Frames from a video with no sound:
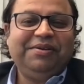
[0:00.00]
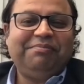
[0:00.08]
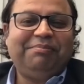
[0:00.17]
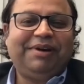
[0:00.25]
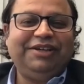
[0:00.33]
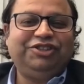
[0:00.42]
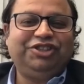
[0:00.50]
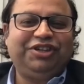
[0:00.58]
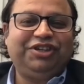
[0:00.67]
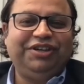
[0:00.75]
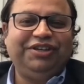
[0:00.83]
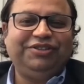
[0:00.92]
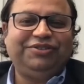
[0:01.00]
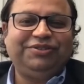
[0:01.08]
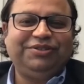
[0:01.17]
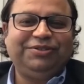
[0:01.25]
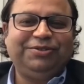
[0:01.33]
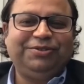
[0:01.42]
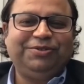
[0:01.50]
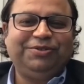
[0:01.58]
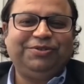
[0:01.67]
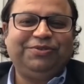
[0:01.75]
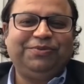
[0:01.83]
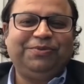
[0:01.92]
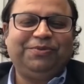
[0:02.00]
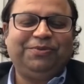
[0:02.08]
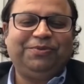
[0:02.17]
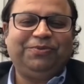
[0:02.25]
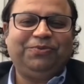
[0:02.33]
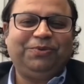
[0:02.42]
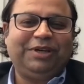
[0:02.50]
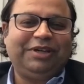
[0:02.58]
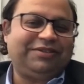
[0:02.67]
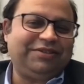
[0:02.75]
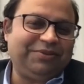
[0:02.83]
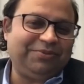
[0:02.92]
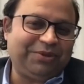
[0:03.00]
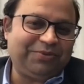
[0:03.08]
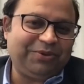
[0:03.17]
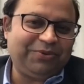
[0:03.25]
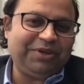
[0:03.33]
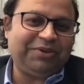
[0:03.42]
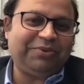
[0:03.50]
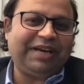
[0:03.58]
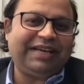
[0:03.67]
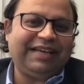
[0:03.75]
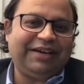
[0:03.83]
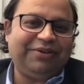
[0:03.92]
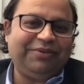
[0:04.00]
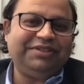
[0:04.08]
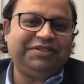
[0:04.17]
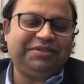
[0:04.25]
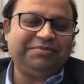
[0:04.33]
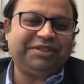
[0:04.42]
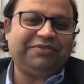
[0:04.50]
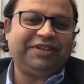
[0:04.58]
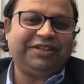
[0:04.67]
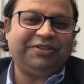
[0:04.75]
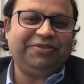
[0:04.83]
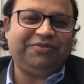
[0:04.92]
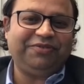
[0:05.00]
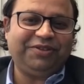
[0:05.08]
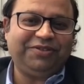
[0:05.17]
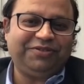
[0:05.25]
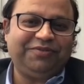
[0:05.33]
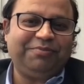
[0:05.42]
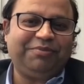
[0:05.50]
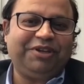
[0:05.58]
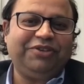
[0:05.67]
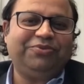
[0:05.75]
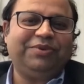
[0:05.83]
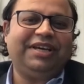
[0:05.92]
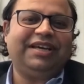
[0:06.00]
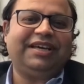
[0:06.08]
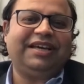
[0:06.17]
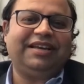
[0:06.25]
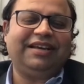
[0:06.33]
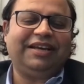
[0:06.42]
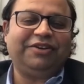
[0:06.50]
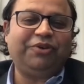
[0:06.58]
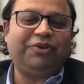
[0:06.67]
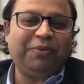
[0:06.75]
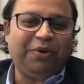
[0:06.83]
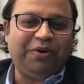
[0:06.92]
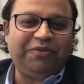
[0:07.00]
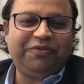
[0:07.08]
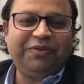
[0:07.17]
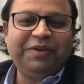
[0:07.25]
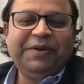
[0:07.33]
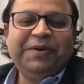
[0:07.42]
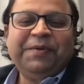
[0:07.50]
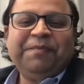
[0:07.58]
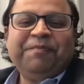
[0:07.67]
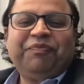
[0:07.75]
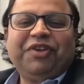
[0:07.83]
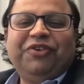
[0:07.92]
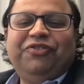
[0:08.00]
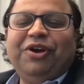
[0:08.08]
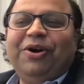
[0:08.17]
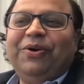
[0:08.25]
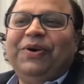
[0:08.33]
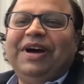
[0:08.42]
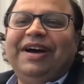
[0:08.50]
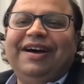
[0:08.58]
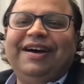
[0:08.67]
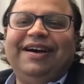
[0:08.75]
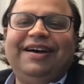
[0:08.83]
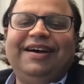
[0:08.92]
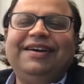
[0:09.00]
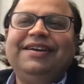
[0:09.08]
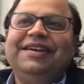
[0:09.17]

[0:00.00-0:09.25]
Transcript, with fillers: my journey to to what what we're doing right now in terms of at the University of New Brunswick and at Gray Wolf. So uh,